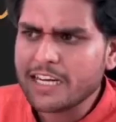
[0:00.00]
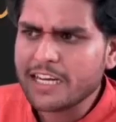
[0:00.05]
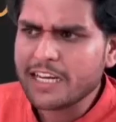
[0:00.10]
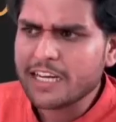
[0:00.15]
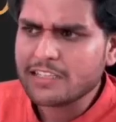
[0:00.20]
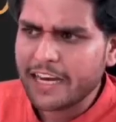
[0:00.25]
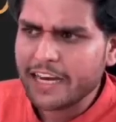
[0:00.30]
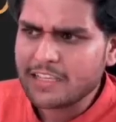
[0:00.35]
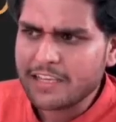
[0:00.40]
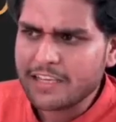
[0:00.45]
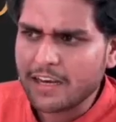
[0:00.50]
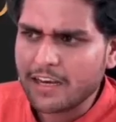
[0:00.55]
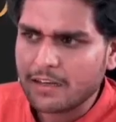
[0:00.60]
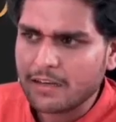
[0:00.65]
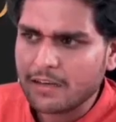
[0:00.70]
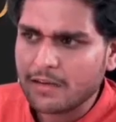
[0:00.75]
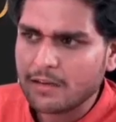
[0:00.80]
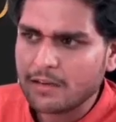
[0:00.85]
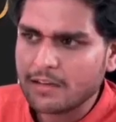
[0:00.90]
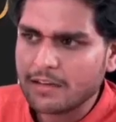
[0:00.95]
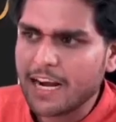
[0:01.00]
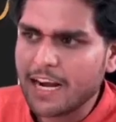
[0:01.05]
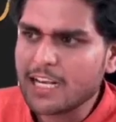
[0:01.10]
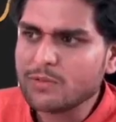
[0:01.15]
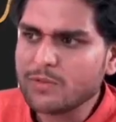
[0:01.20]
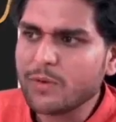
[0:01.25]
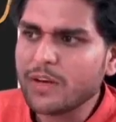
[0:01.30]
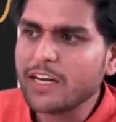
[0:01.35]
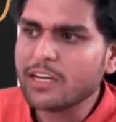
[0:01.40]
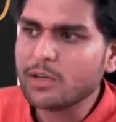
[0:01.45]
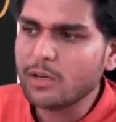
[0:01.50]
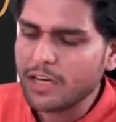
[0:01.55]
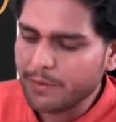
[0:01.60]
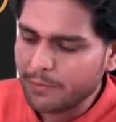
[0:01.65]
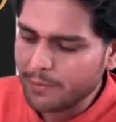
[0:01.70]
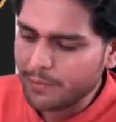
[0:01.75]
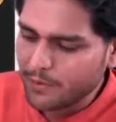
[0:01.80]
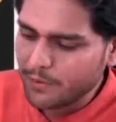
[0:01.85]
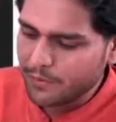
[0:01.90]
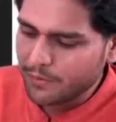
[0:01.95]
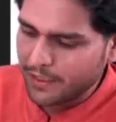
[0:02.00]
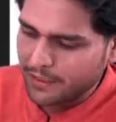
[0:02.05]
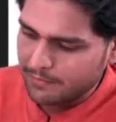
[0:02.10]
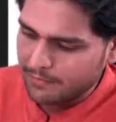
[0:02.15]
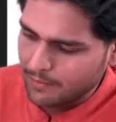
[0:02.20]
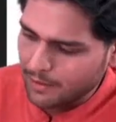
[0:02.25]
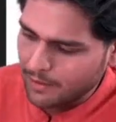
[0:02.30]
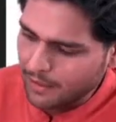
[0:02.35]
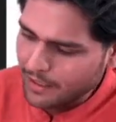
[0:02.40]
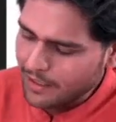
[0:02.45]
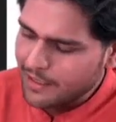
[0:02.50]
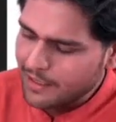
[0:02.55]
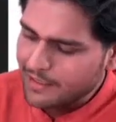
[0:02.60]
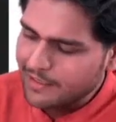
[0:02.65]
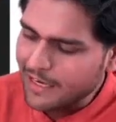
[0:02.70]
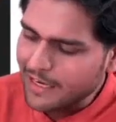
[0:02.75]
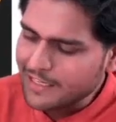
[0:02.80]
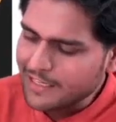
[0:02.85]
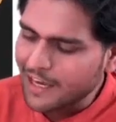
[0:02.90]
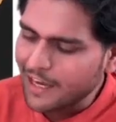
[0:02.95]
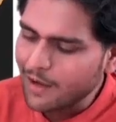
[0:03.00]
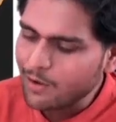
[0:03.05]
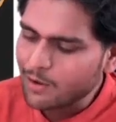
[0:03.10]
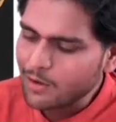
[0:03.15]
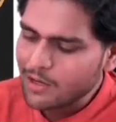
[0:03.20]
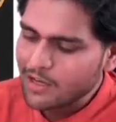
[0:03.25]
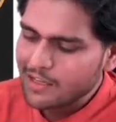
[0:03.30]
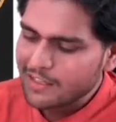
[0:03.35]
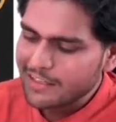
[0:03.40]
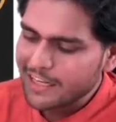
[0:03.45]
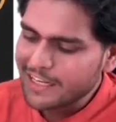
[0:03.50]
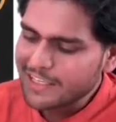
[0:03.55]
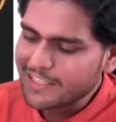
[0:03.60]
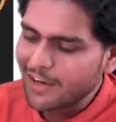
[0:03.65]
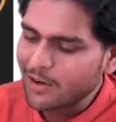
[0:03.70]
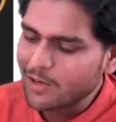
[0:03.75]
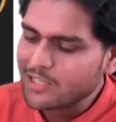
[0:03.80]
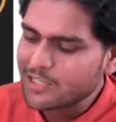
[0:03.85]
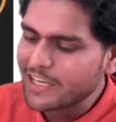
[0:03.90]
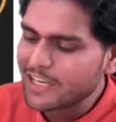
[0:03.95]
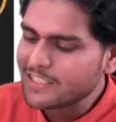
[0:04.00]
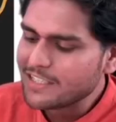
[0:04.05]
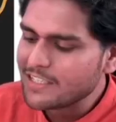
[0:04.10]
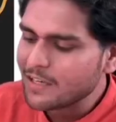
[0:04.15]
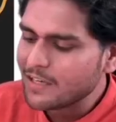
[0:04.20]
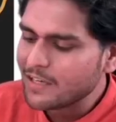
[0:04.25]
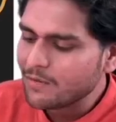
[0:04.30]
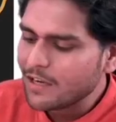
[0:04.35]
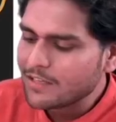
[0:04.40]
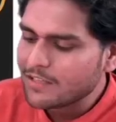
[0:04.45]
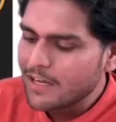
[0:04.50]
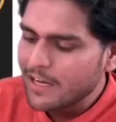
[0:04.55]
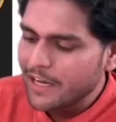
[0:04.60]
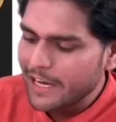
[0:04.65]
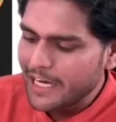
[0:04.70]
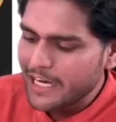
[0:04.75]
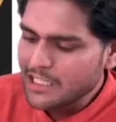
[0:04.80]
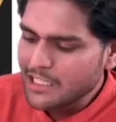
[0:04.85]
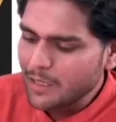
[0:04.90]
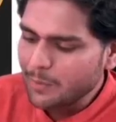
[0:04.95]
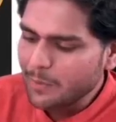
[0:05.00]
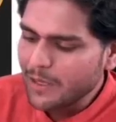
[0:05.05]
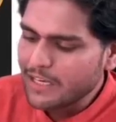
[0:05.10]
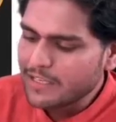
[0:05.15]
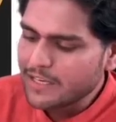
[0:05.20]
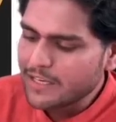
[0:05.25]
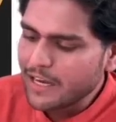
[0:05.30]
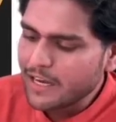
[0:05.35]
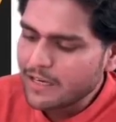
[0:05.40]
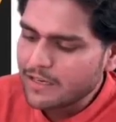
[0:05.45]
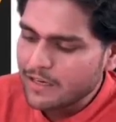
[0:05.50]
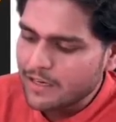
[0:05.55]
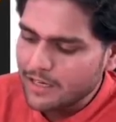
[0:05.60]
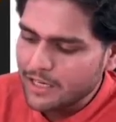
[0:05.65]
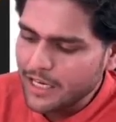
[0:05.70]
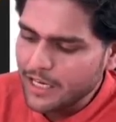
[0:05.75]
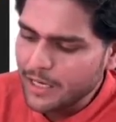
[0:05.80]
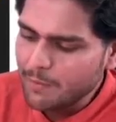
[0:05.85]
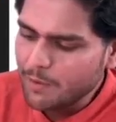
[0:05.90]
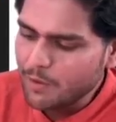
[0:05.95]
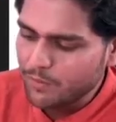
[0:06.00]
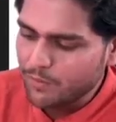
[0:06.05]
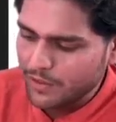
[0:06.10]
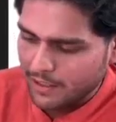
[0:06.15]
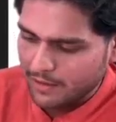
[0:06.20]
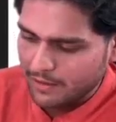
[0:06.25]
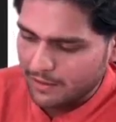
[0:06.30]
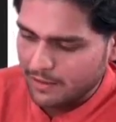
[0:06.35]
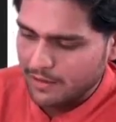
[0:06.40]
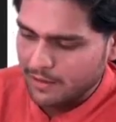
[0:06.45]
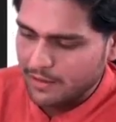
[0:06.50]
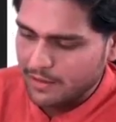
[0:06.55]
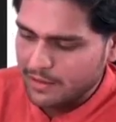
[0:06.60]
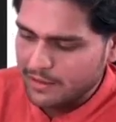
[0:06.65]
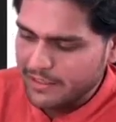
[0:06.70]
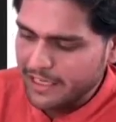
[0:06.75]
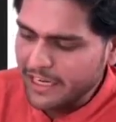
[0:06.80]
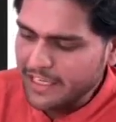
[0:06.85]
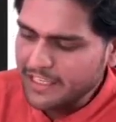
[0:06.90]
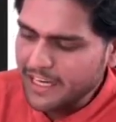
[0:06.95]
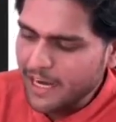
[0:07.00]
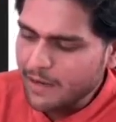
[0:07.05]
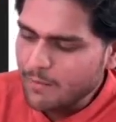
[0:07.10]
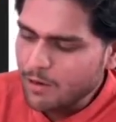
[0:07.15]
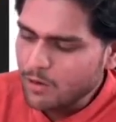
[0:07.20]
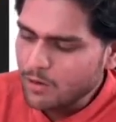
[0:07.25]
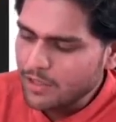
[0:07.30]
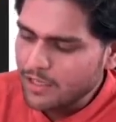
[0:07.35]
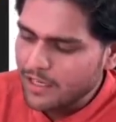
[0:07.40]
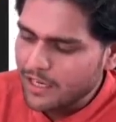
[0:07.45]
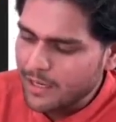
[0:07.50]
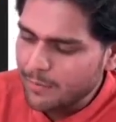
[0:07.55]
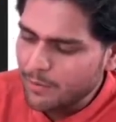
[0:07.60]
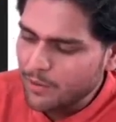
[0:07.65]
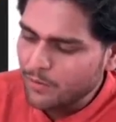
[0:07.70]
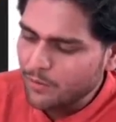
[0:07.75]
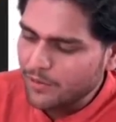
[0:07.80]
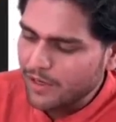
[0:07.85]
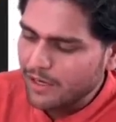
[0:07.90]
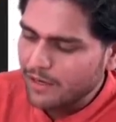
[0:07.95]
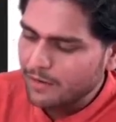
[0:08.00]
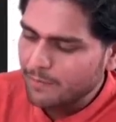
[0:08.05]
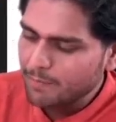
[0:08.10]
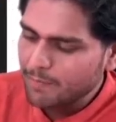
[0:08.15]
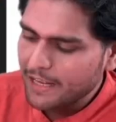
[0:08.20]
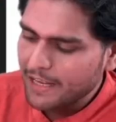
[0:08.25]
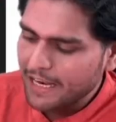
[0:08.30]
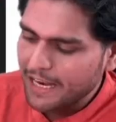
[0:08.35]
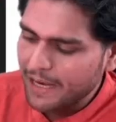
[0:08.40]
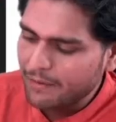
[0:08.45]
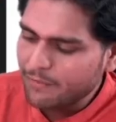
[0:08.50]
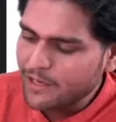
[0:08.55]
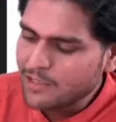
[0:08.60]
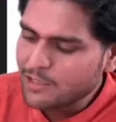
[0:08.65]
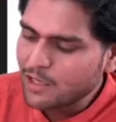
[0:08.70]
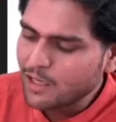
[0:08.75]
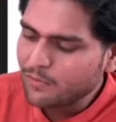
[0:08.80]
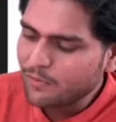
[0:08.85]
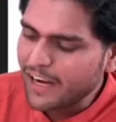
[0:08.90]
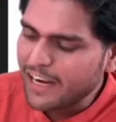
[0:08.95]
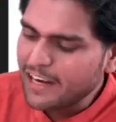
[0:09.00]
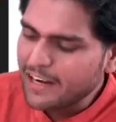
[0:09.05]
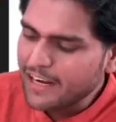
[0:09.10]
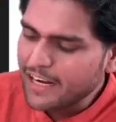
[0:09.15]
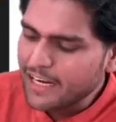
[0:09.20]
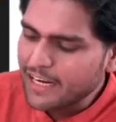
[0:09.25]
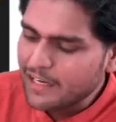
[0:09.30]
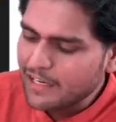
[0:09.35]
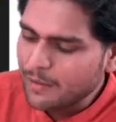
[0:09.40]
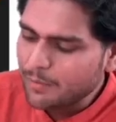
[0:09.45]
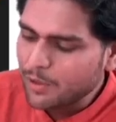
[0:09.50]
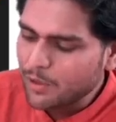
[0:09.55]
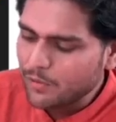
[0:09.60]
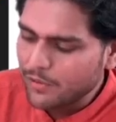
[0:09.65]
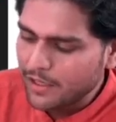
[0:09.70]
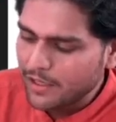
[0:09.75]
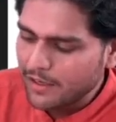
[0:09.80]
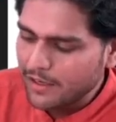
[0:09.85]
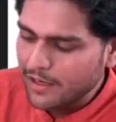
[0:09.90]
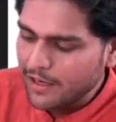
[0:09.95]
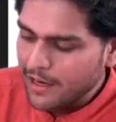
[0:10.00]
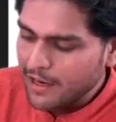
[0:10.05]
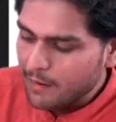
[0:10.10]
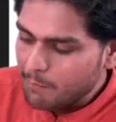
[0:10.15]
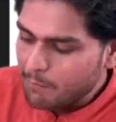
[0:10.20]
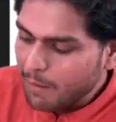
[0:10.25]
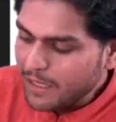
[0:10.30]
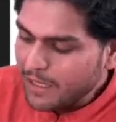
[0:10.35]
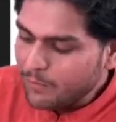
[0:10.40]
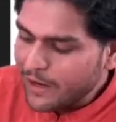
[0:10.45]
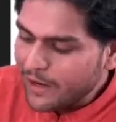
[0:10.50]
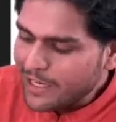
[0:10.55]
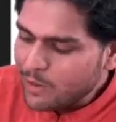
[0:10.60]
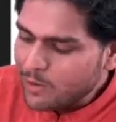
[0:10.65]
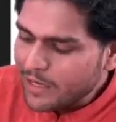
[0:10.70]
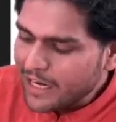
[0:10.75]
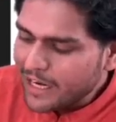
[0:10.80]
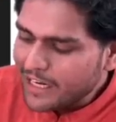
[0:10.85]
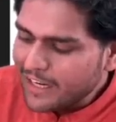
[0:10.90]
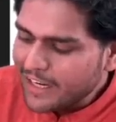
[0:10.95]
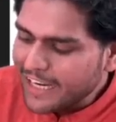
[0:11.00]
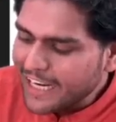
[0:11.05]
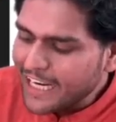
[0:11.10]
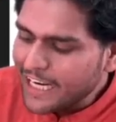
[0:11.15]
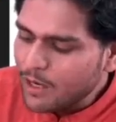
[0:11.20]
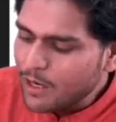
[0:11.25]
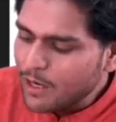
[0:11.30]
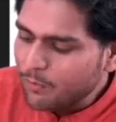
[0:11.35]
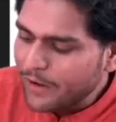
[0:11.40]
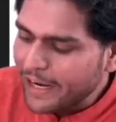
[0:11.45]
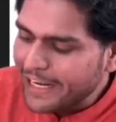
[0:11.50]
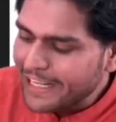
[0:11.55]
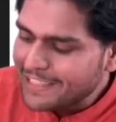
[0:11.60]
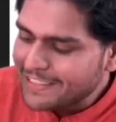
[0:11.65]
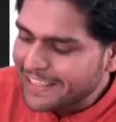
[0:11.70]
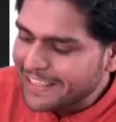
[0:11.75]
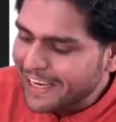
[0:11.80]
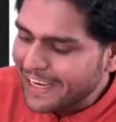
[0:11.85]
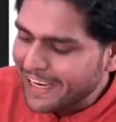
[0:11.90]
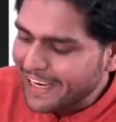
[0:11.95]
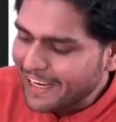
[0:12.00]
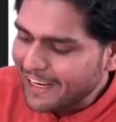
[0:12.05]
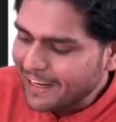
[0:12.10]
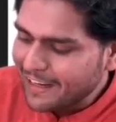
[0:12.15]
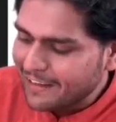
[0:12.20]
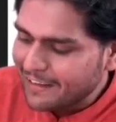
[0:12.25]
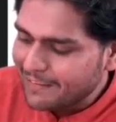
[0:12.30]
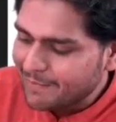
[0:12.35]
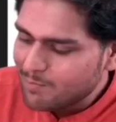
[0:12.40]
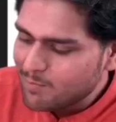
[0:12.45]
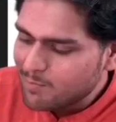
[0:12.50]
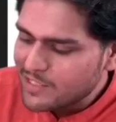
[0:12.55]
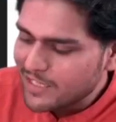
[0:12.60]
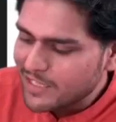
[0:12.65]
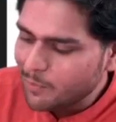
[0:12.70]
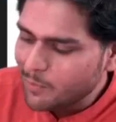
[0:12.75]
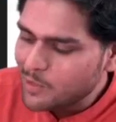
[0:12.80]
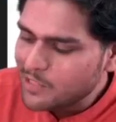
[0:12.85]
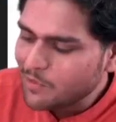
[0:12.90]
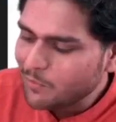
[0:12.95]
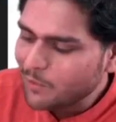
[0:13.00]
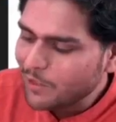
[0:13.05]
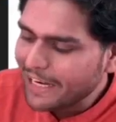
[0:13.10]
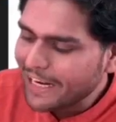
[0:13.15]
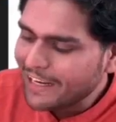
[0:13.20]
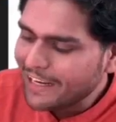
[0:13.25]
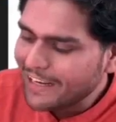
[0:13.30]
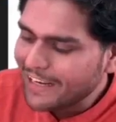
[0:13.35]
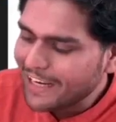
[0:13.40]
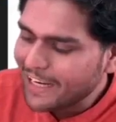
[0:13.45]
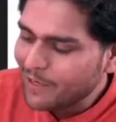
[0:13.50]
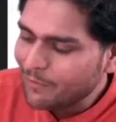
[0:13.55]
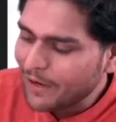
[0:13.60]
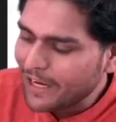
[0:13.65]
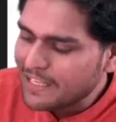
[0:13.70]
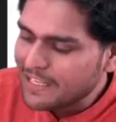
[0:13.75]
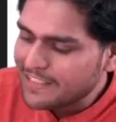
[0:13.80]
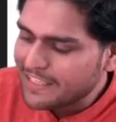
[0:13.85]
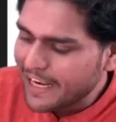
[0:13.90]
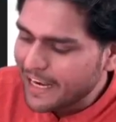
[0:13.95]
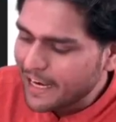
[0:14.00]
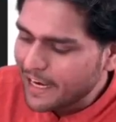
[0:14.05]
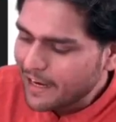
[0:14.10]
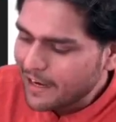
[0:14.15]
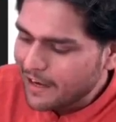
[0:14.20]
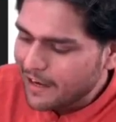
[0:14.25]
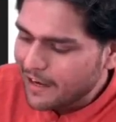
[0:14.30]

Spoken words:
async. Transfer it to libuv. Okay, that's how JS engine works. https get libuv, setTimeout libuv, fs.fileRead libuv. But when you get read file sync, suppose if you get read file sync,